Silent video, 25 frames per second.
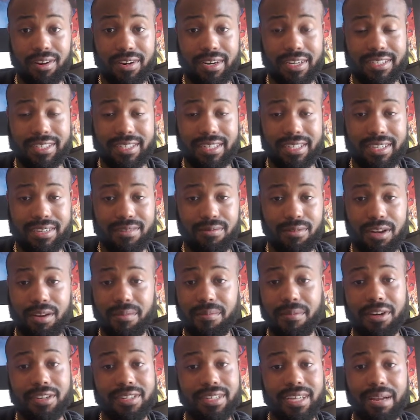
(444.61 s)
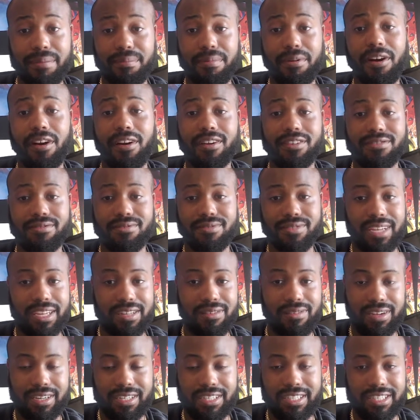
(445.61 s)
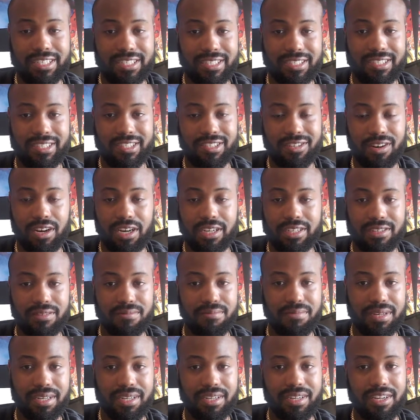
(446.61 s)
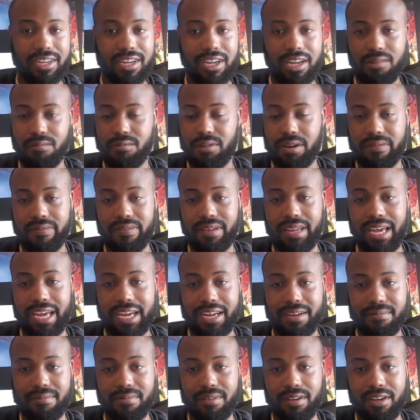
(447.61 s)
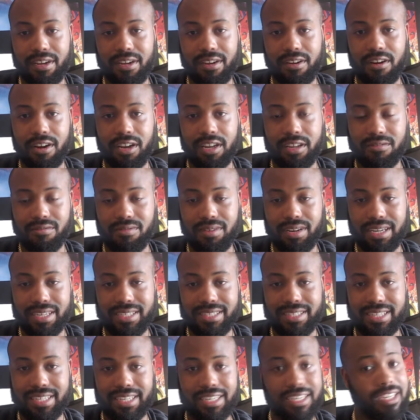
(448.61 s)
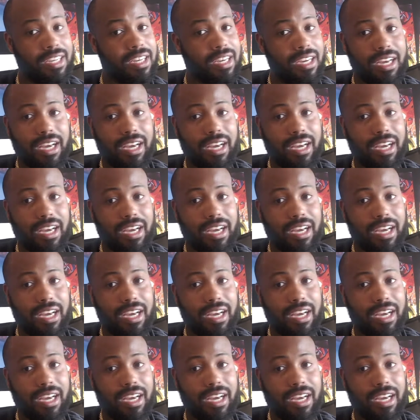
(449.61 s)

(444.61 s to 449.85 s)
That's it. Well, Amanda Waller's not part of Suicide Squad. She's just in charge of it. But Rick Flag and Harley Quinn, that's it.